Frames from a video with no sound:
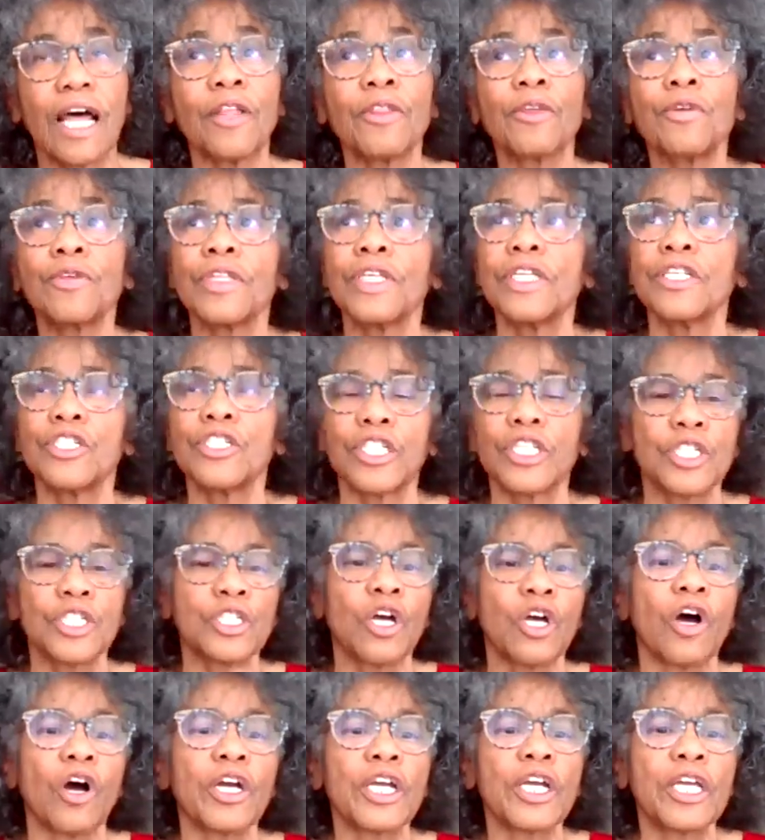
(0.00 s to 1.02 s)
other than just
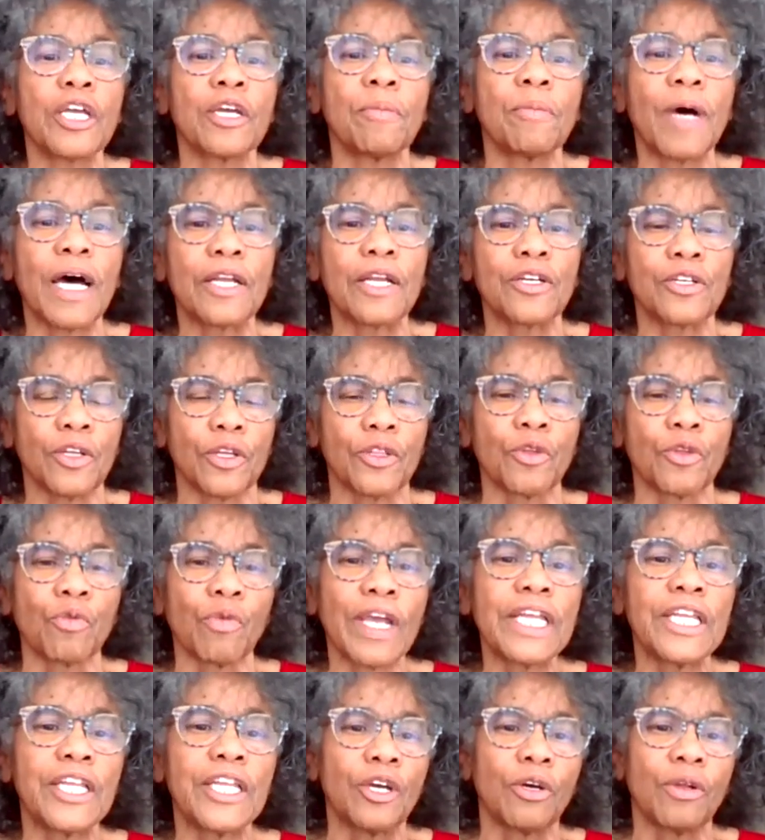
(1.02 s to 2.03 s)
talking about it on the
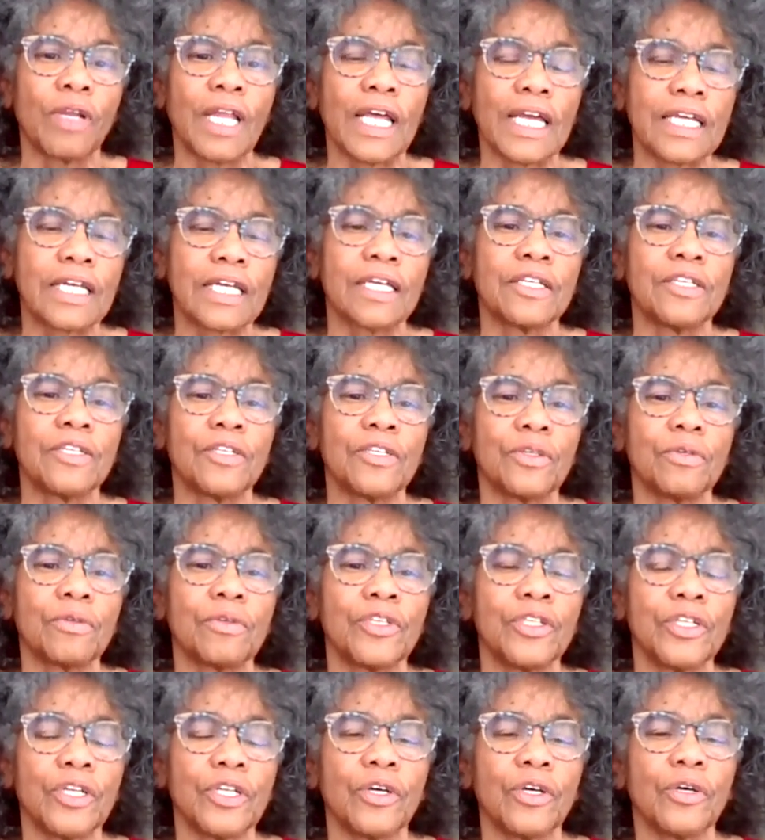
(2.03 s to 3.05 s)
radio like I do,
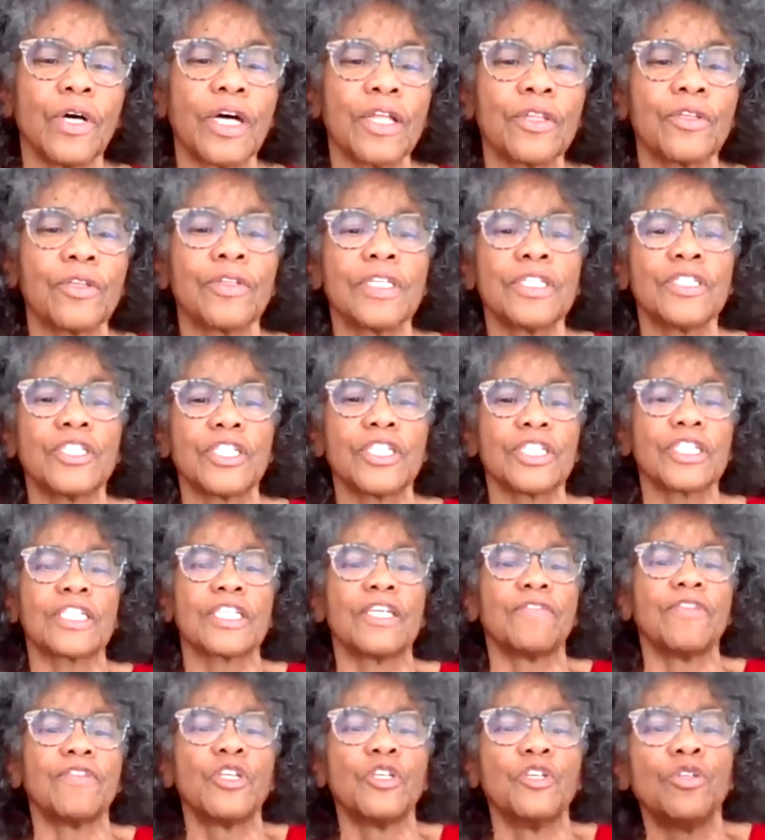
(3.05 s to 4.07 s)
you know, other than just
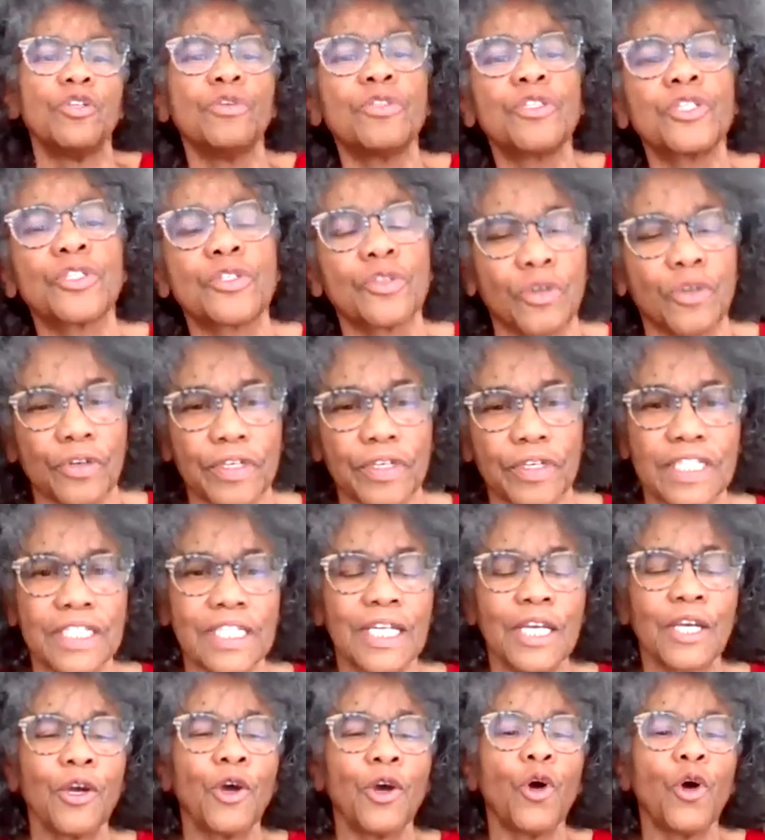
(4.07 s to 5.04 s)
giving news stories.